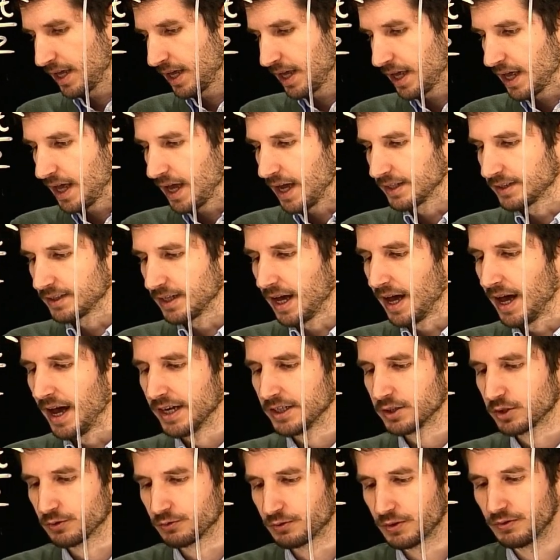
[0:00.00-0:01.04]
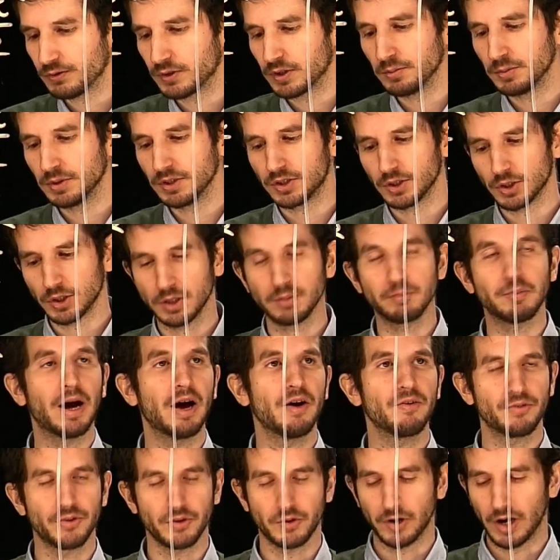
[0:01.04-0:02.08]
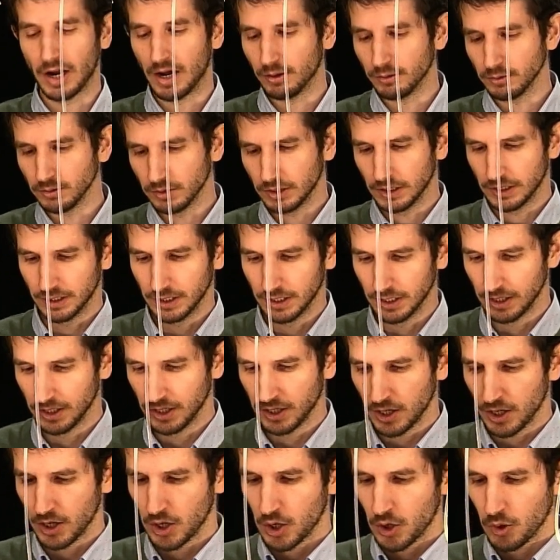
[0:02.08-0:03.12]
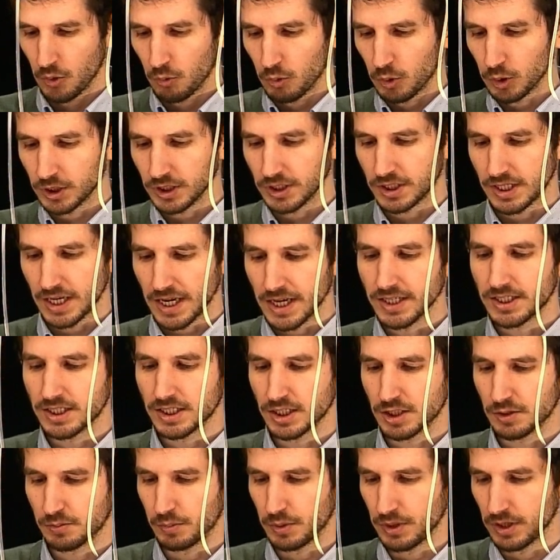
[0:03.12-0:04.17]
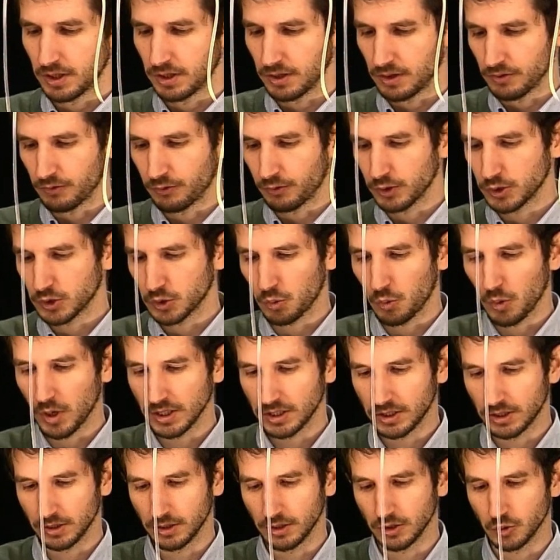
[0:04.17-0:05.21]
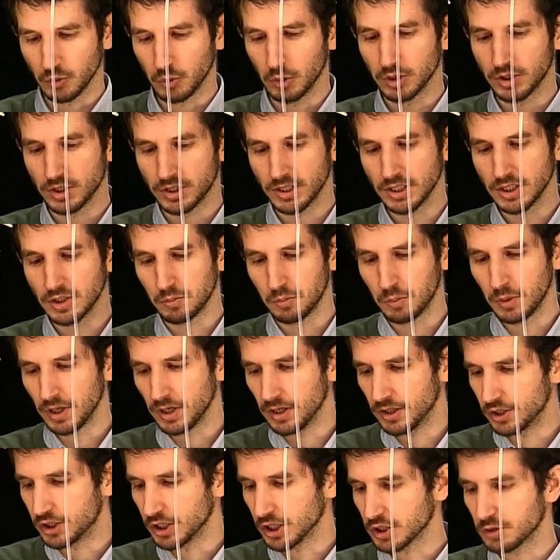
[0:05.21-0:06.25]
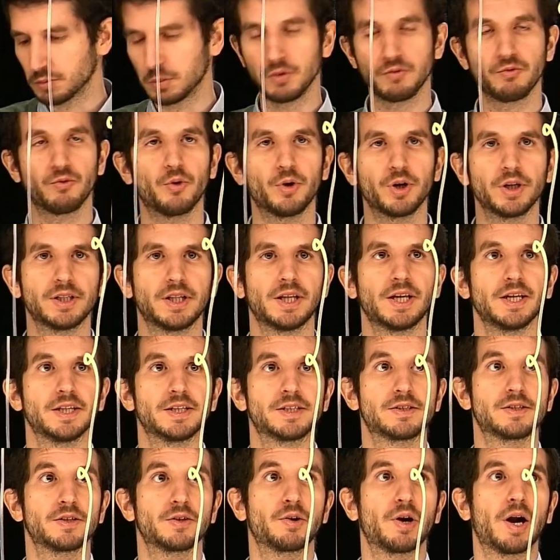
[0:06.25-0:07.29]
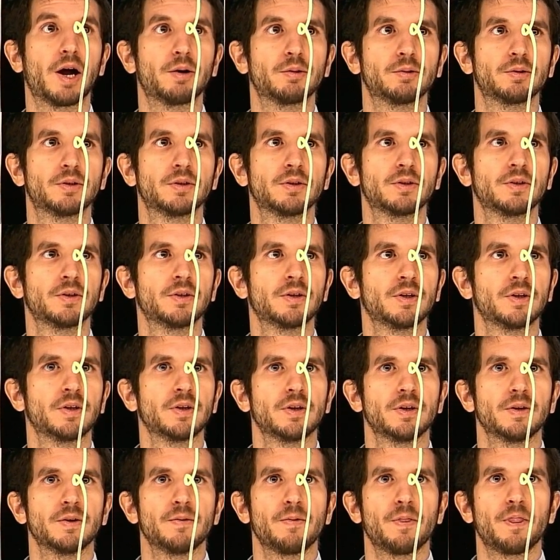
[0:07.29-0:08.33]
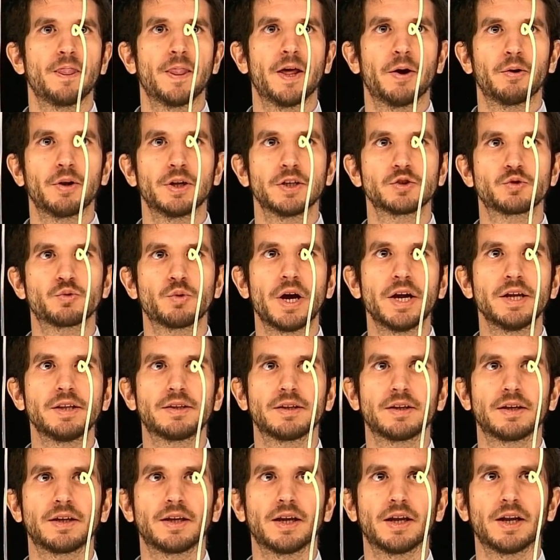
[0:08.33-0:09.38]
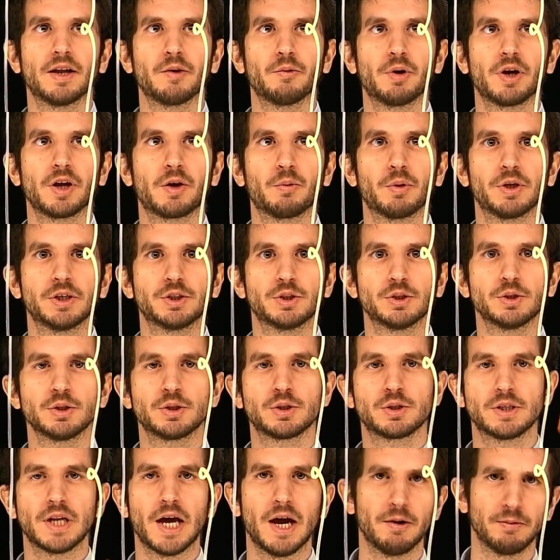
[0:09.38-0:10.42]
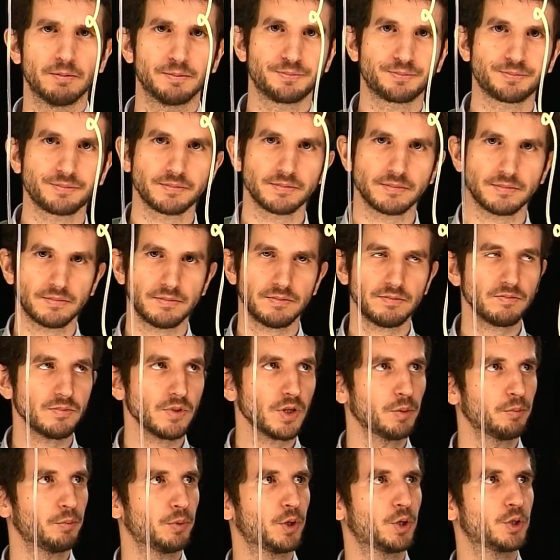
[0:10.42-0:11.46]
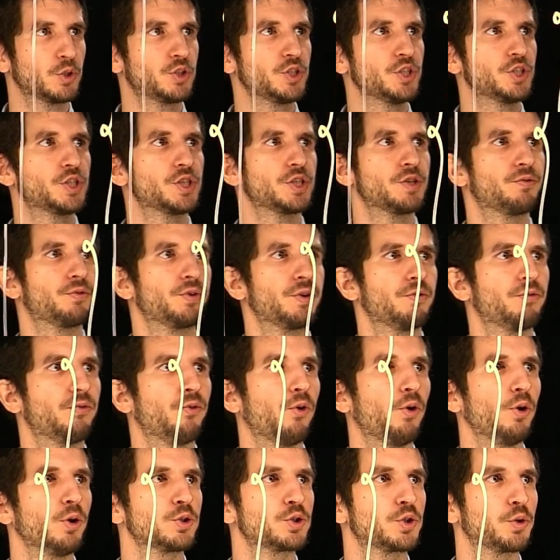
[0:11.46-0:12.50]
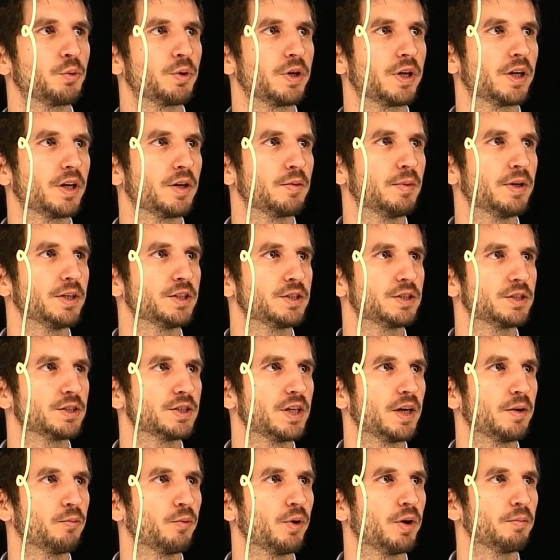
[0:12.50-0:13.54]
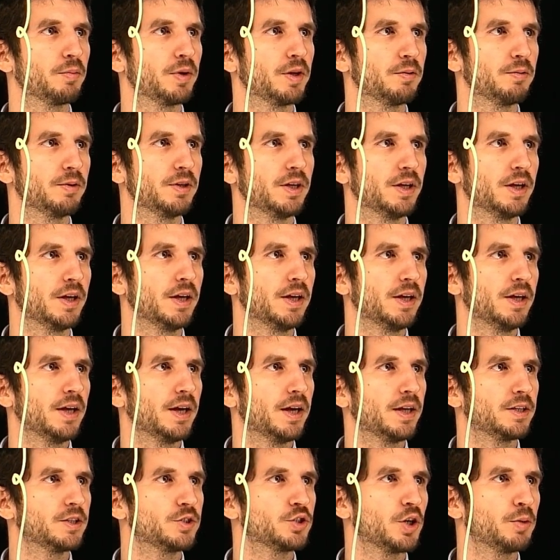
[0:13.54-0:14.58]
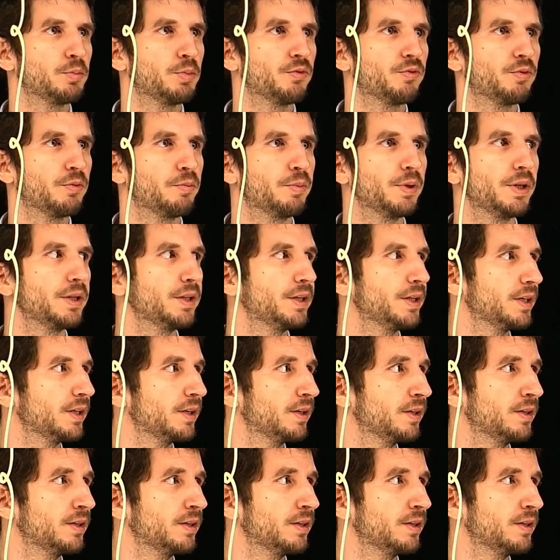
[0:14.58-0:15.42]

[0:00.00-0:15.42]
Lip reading: at a height of 50 meters above the ground. What is its speed? The first question is what's the speed just before it hits the ground. Now let's write again our equations. Now, because this is a free fall, so we can imagine someone maybe at the top of a building